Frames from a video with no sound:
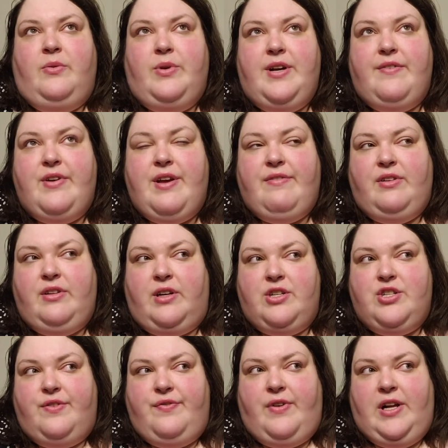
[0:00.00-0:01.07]
whenever you have a
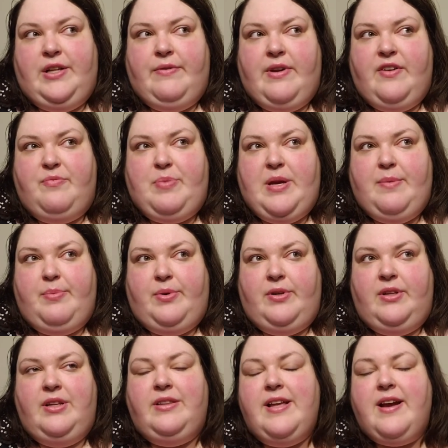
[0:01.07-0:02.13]
larger following of
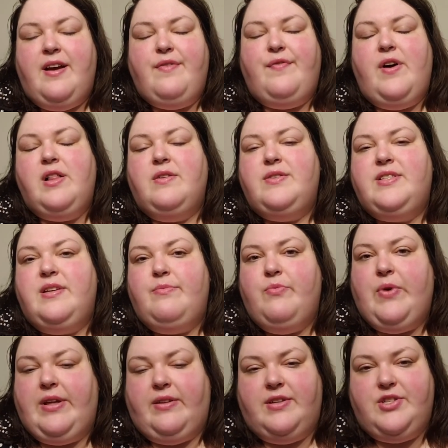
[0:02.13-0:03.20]
people, like I follow
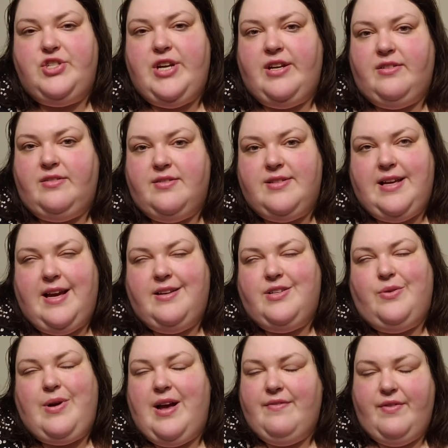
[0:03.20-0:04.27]
some weight loss channels that
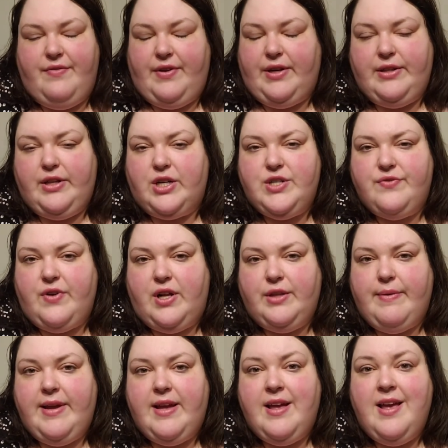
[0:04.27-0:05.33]
don't have a very large
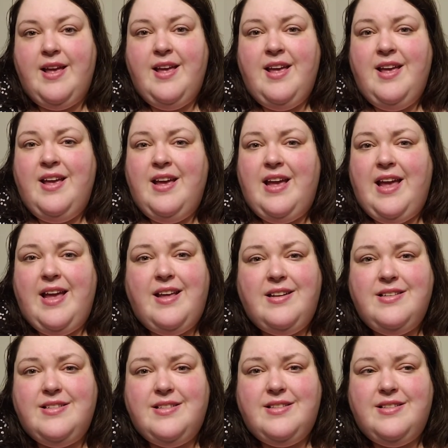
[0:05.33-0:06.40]
following,
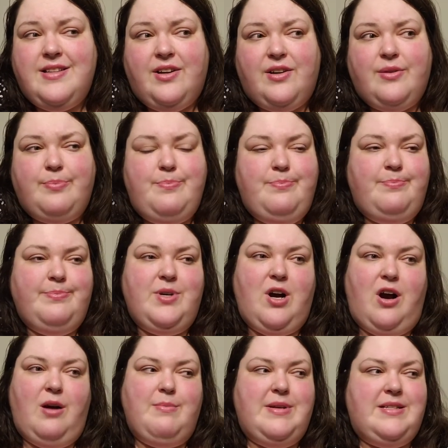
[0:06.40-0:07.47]
and their
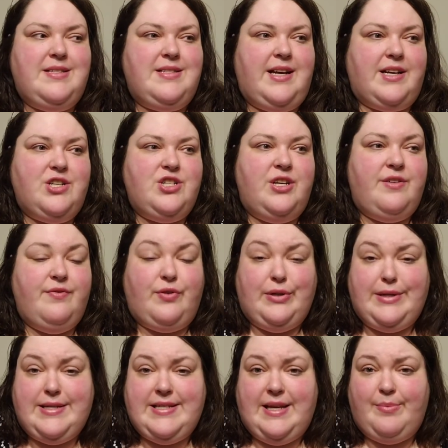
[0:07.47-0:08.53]
comment section,
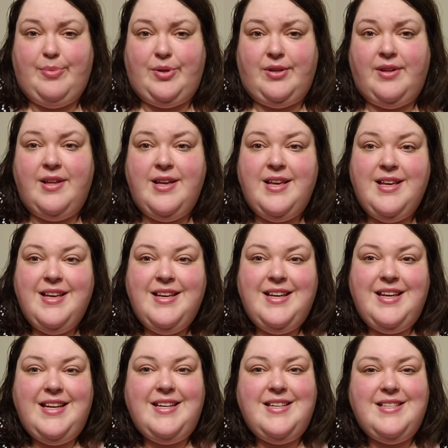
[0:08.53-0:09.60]
for example,
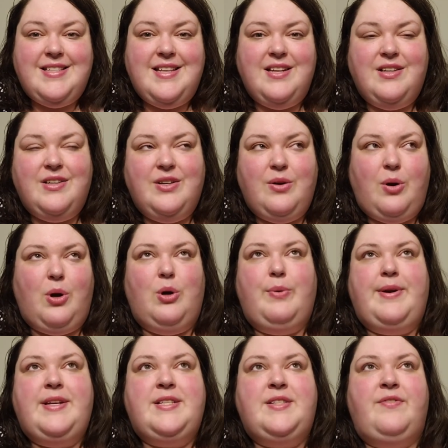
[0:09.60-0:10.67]
is
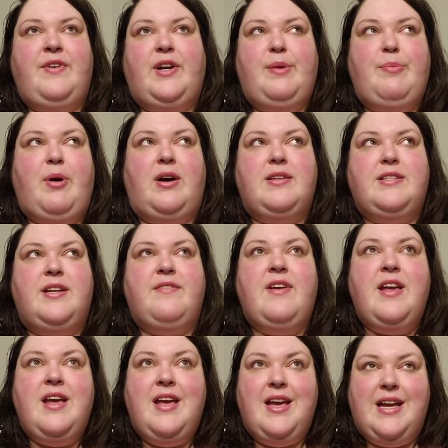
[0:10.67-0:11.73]
always very positive.
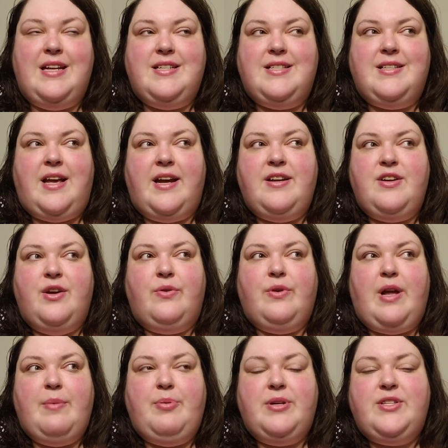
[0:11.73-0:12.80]
And side
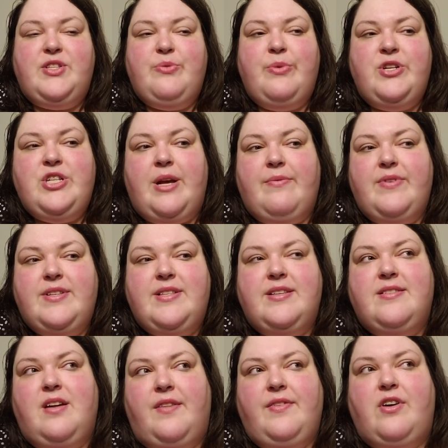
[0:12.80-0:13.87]
note, I put so much
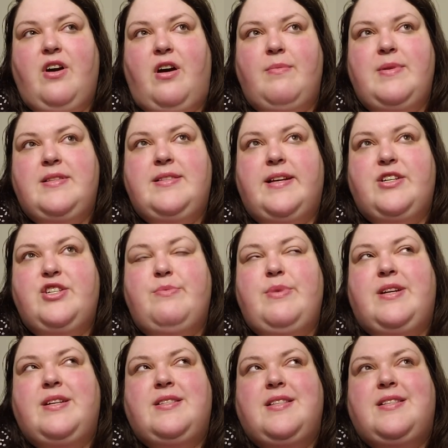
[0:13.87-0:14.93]
emphasis on the comment section
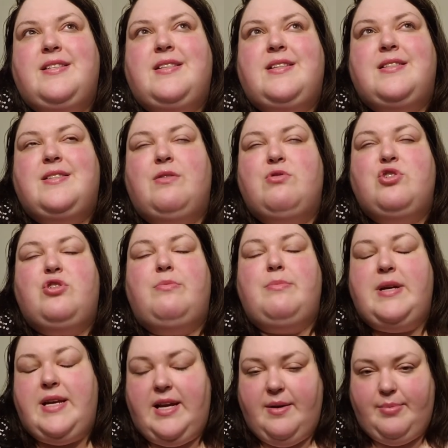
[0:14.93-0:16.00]
because this is a social
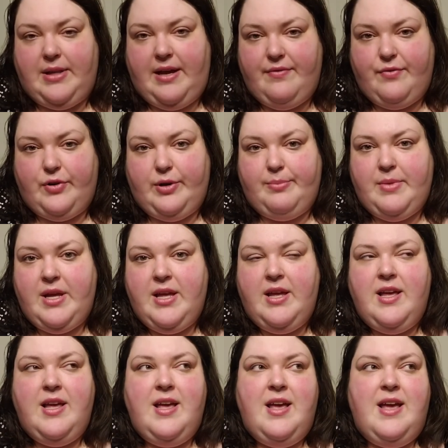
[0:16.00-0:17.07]
media platform
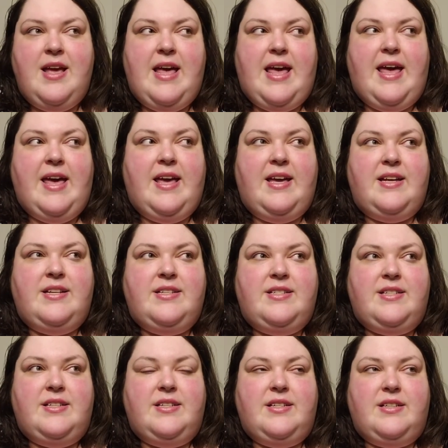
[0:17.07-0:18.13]

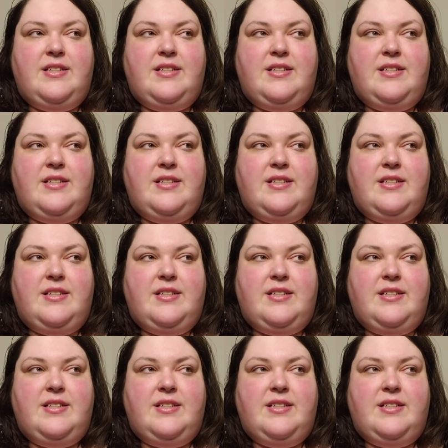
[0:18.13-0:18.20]
and